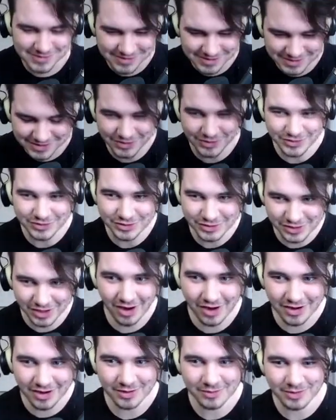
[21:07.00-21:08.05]
Good
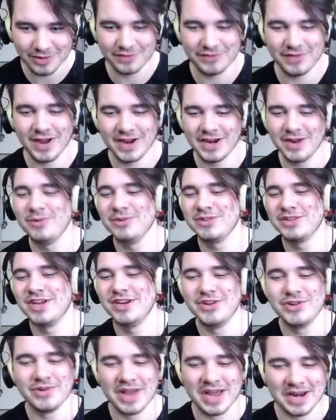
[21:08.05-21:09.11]
God, I want to find out what that
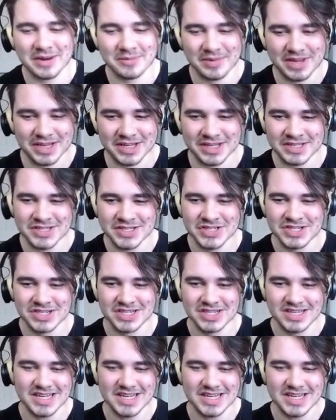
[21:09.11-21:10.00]
new enemy is. He